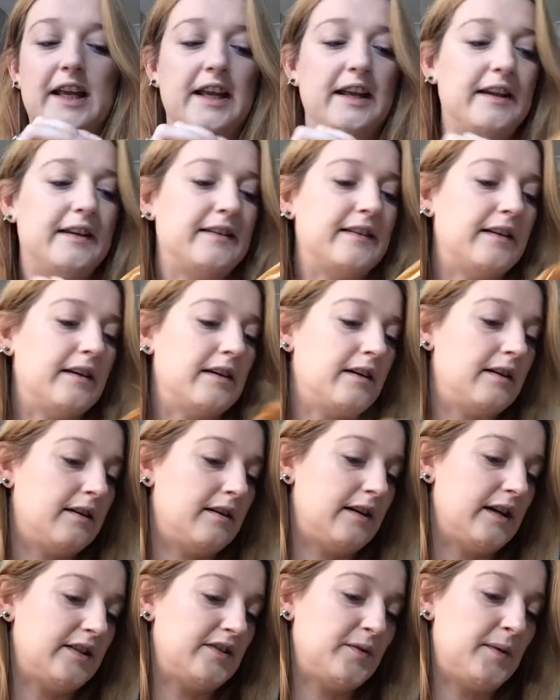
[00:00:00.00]
is
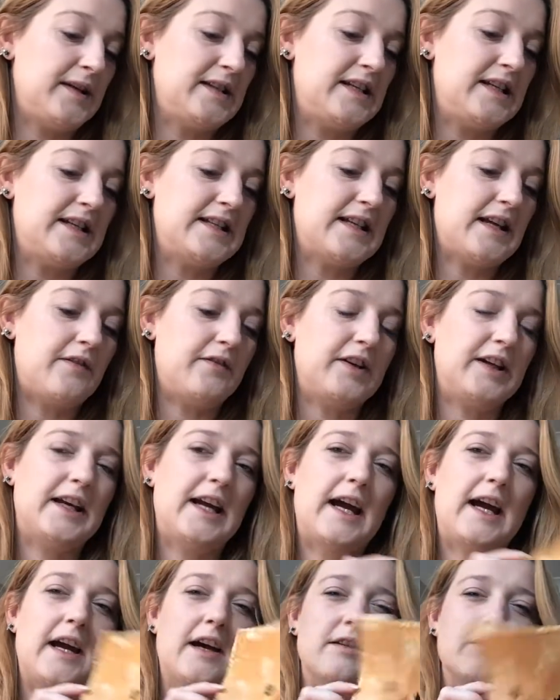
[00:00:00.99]
a 27
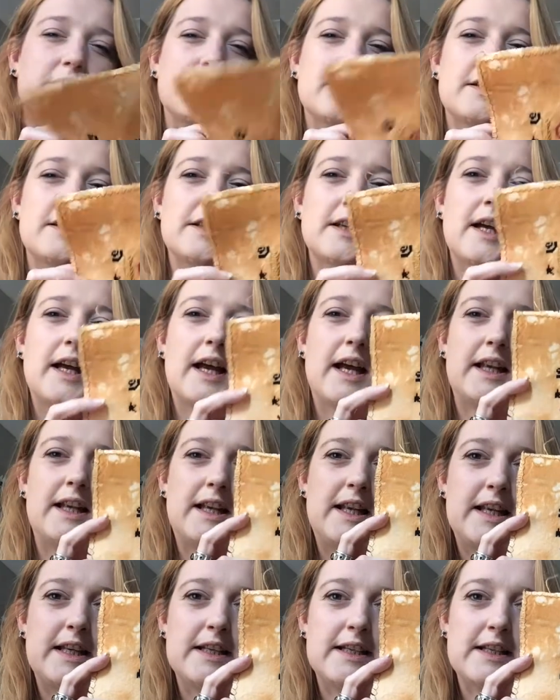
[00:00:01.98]
count
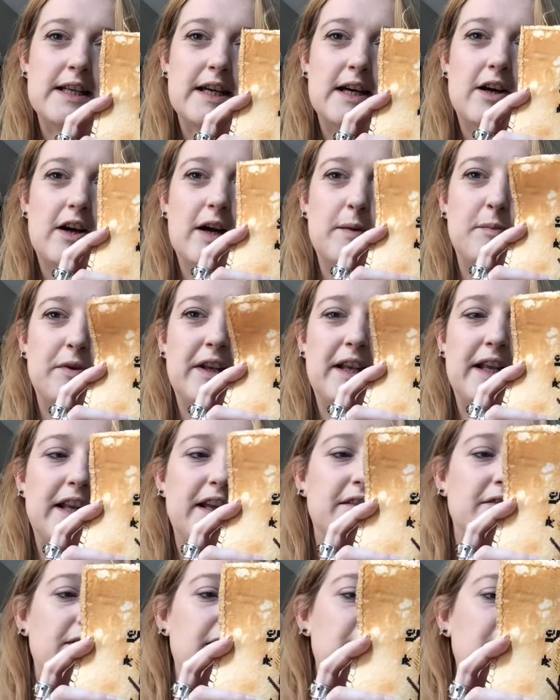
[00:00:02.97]
Linda, I
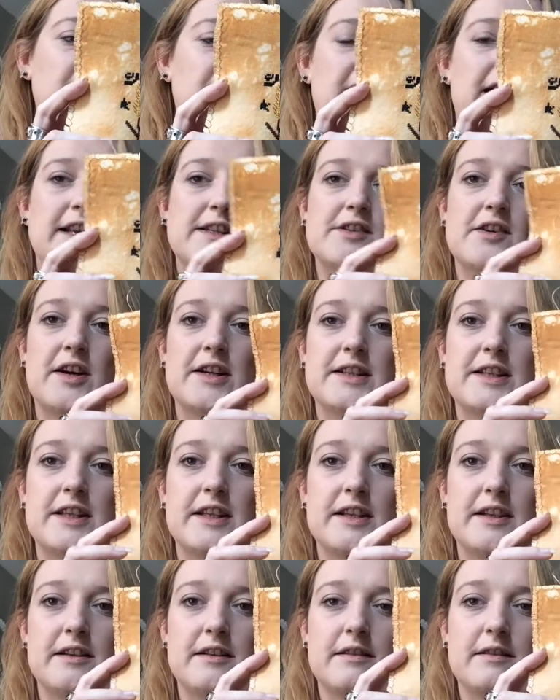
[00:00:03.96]
believe, and I hand dyed
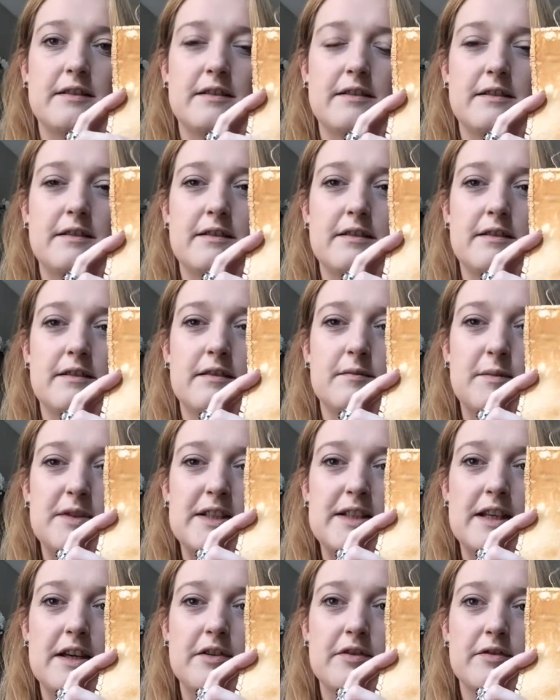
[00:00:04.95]
it
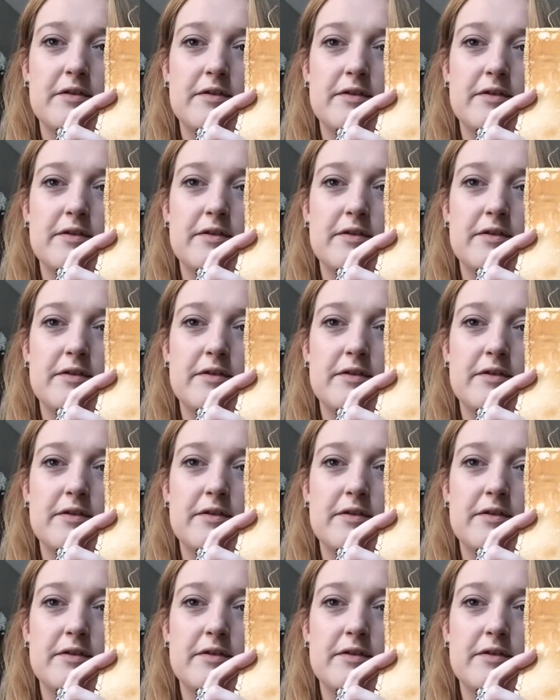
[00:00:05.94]
myself.